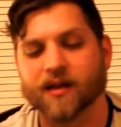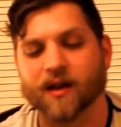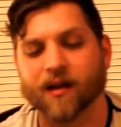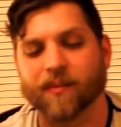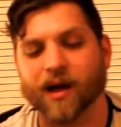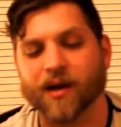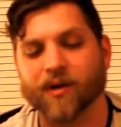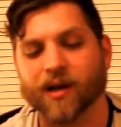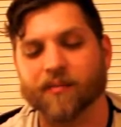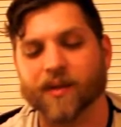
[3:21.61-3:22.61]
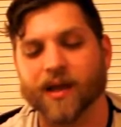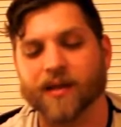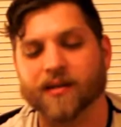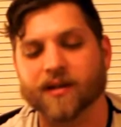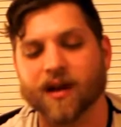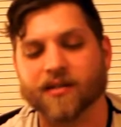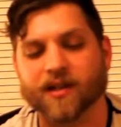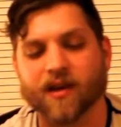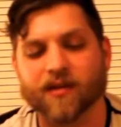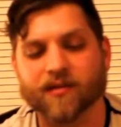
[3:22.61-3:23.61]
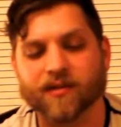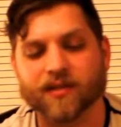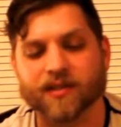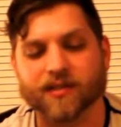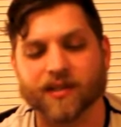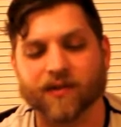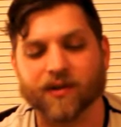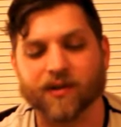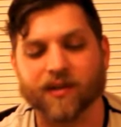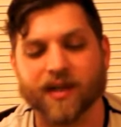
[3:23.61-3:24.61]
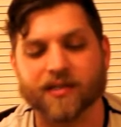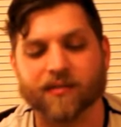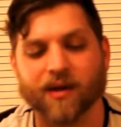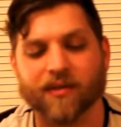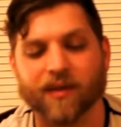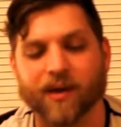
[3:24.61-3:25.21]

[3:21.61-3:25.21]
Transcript: I recommend Costco just because I've heard good things about them.